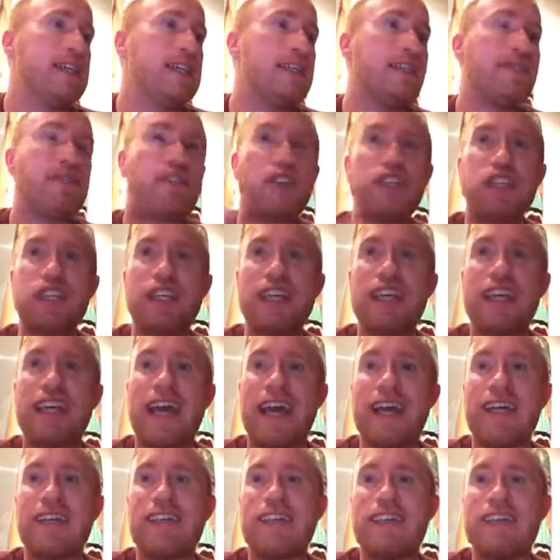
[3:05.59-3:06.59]
The first thing you
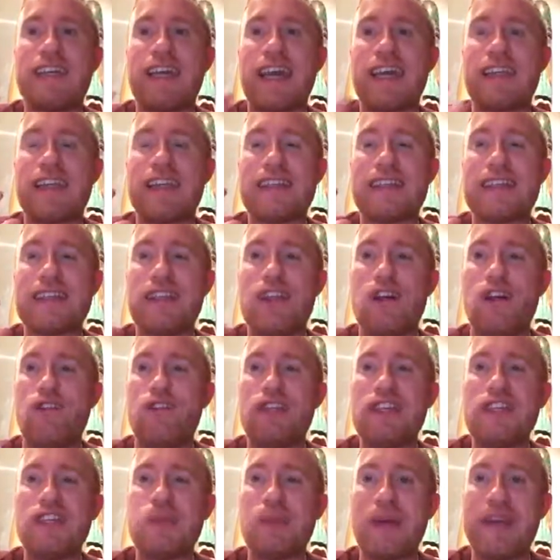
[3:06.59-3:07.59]
get is you get this
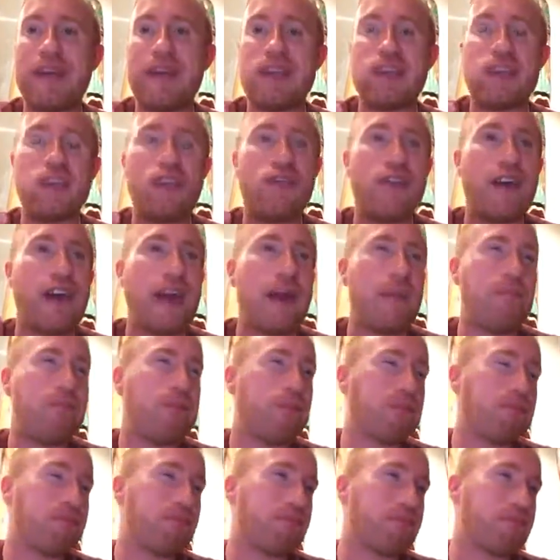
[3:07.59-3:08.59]
lovely sweetness of
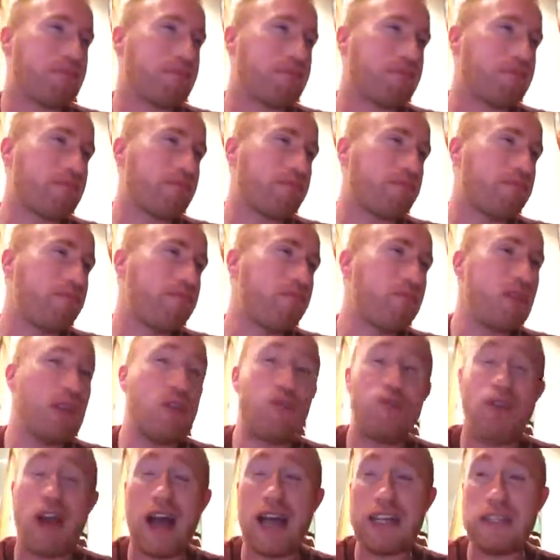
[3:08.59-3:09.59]

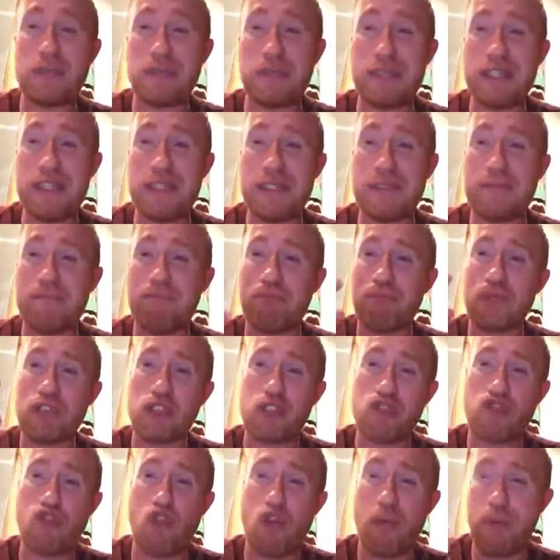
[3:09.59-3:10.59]
raspberries,
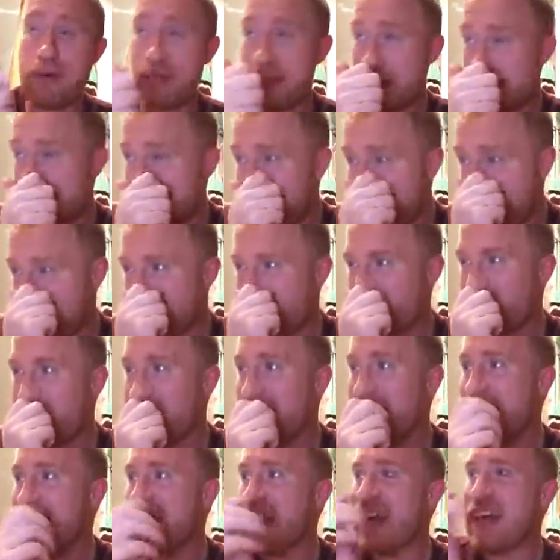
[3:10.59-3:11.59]
strawberries,
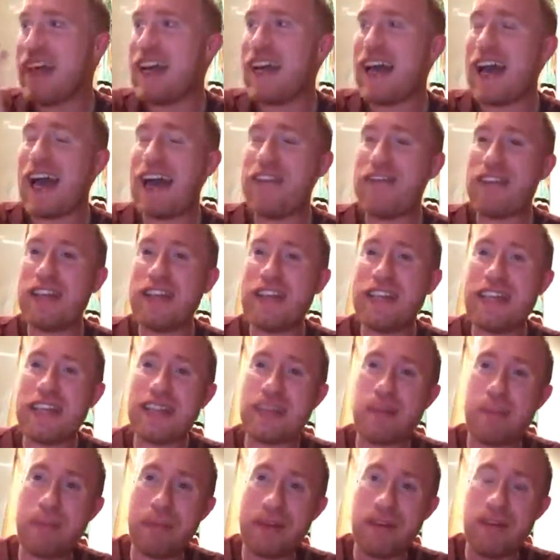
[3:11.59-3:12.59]
and then you
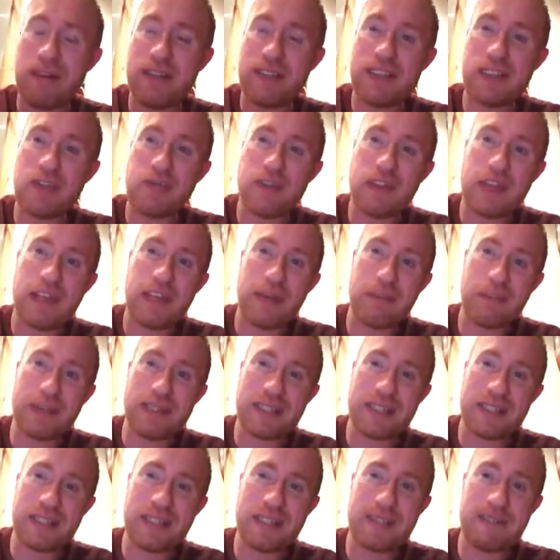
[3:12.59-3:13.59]
get the bitterness of the
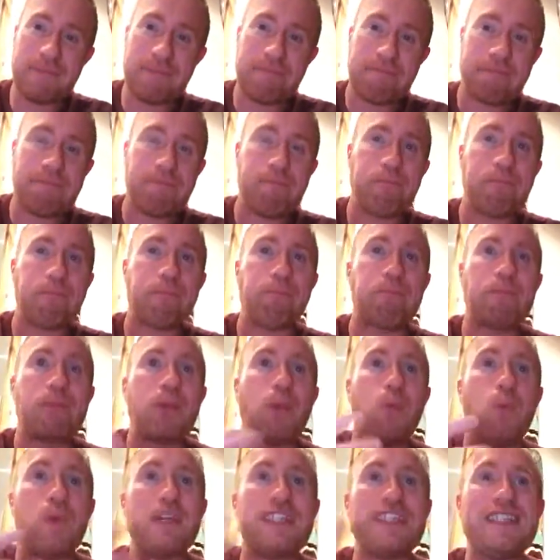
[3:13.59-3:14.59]
hibiscus,
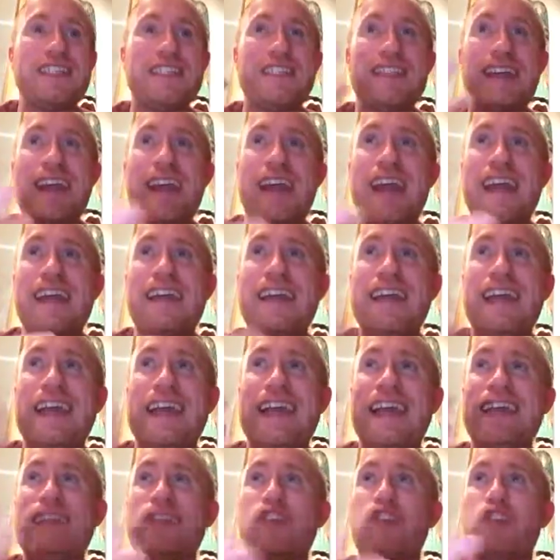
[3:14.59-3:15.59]
which is then
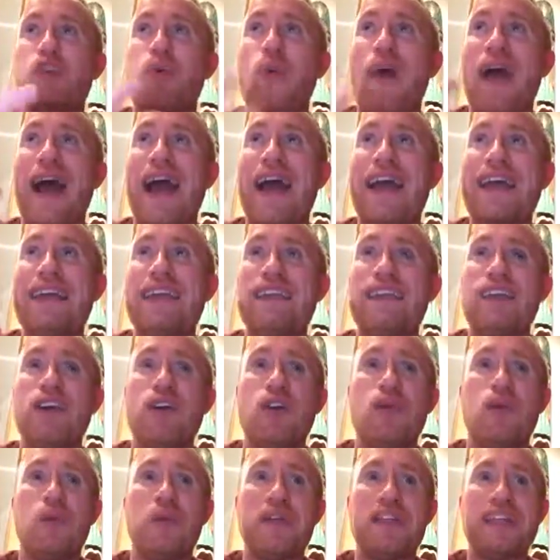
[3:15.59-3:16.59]
intertwined
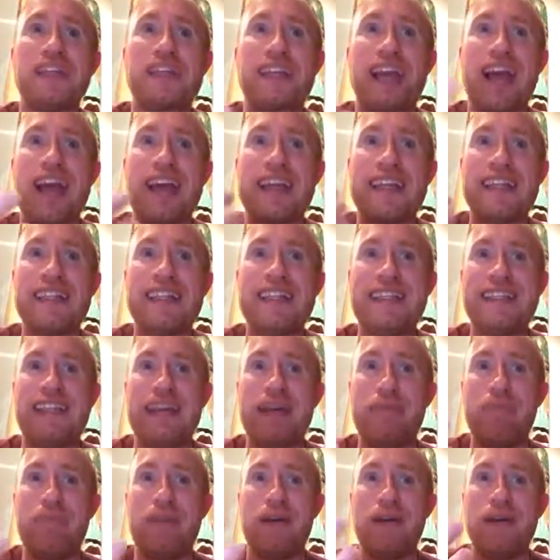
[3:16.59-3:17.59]
with kind of
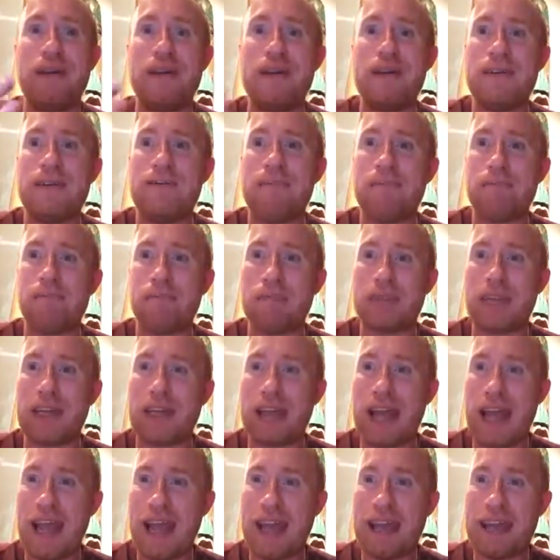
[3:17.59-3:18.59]
deep,
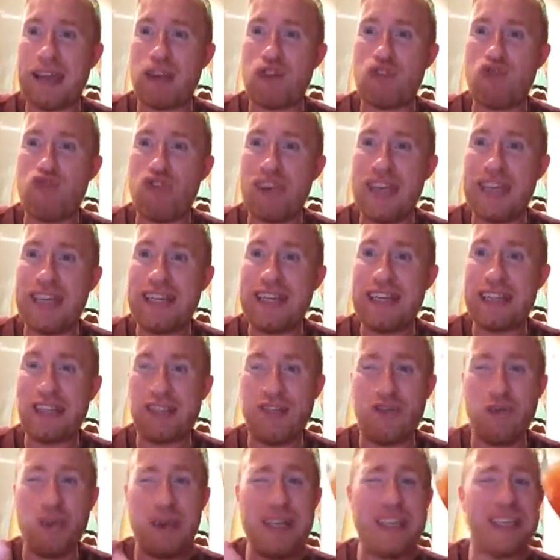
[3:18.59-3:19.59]
kind of
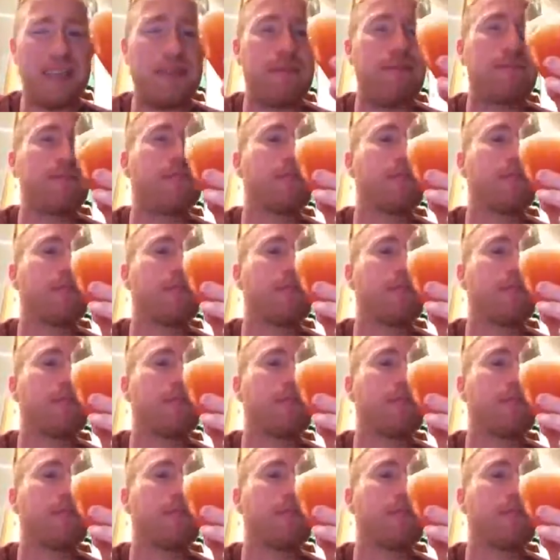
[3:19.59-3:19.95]
graininess of wheat.